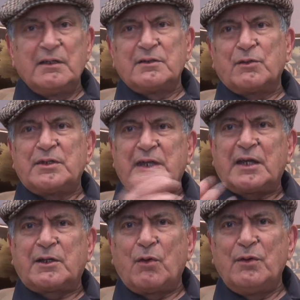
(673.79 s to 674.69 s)
So he
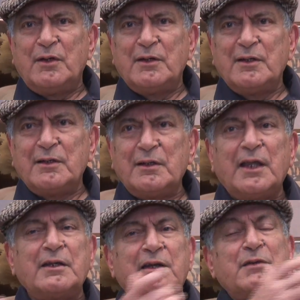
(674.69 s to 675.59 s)
sat down.
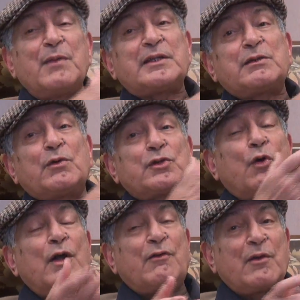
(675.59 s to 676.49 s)
Then Great Master was
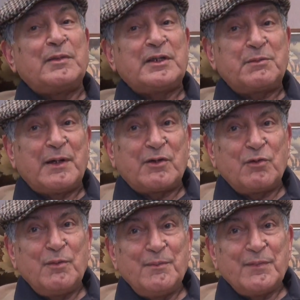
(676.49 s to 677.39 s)
called from his
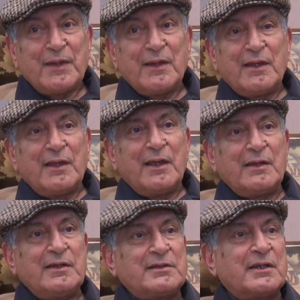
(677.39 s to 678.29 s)
bedroom
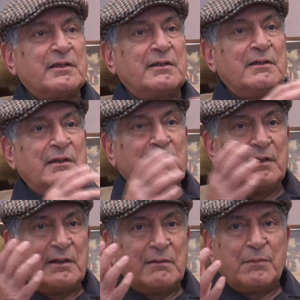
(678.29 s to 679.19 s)
and he said,
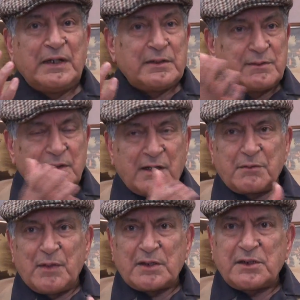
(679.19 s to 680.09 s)
please,
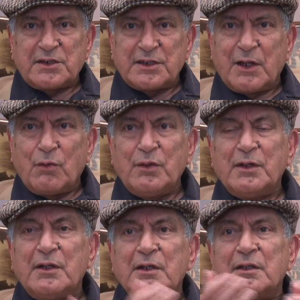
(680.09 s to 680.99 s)
Great Master, sit down.
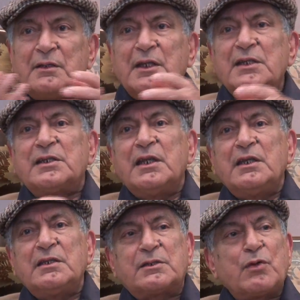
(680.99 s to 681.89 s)
This
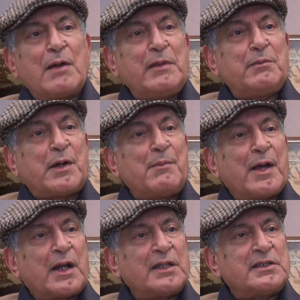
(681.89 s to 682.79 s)
is Swami
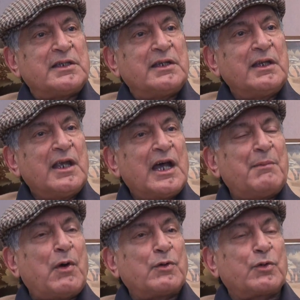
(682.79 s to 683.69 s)
Brahmanandji
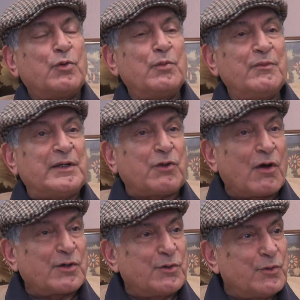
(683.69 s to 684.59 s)
about whom we
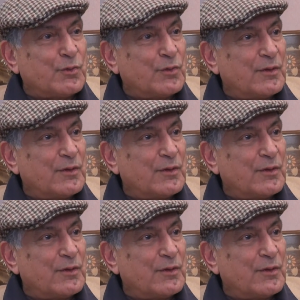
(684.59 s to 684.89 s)
talk to you.